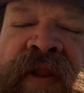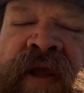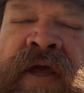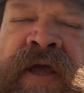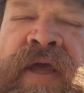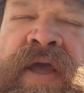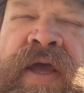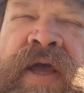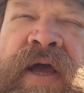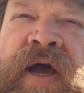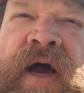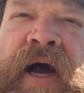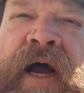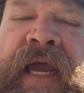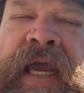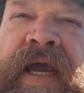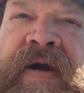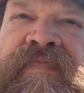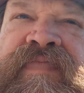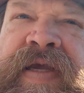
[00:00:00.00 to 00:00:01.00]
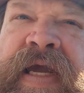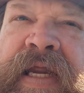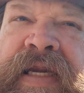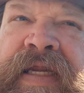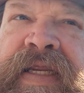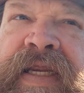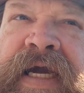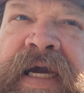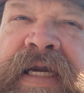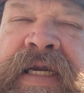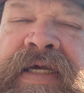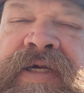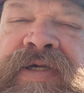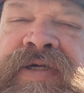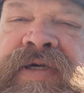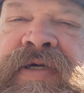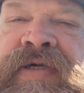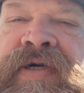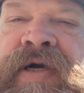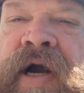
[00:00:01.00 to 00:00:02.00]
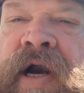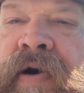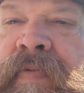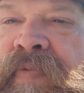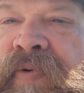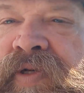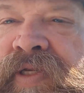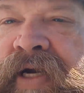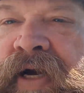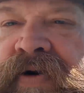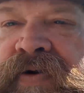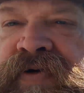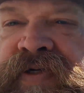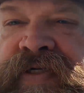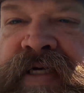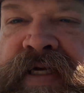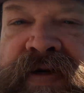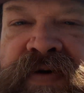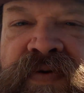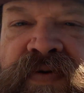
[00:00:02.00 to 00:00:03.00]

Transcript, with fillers: I have tendonitis, carpal tunnel syndrome,